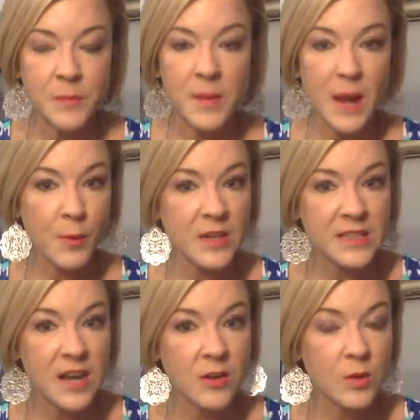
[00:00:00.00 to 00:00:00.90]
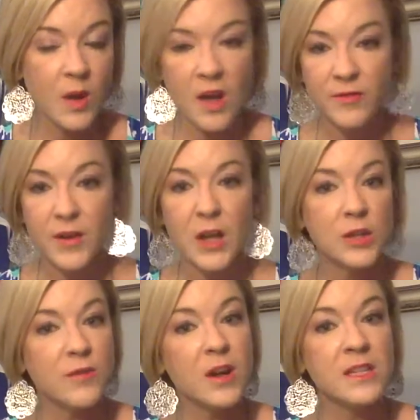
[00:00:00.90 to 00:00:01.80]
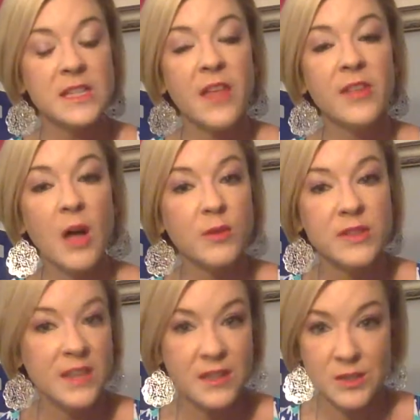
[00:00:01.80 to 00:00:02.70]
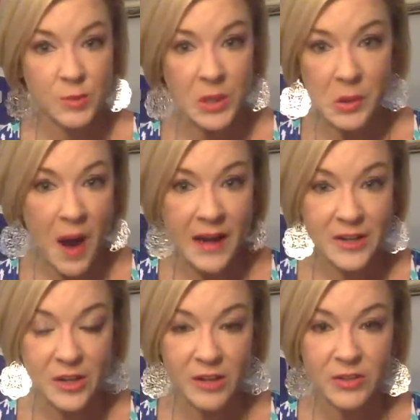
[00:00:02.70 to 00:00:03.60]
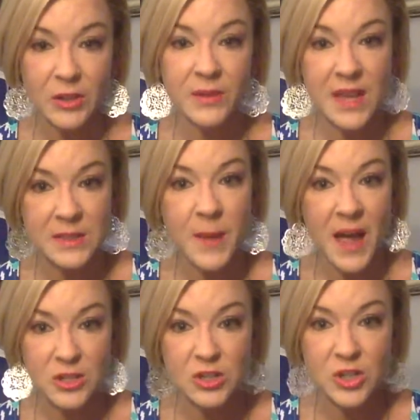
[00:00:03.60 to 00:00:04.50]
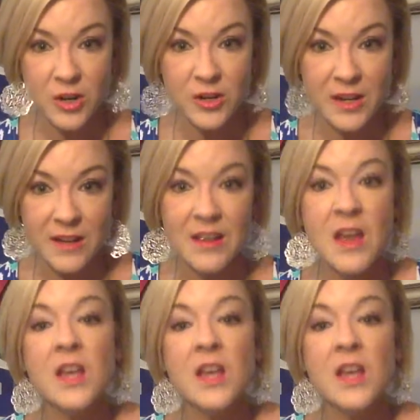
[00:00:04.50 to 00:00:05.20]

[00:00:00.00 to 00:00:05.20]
But I want to tell you up front, you've already done the only thing that's required of you, and that's buying your starter kit.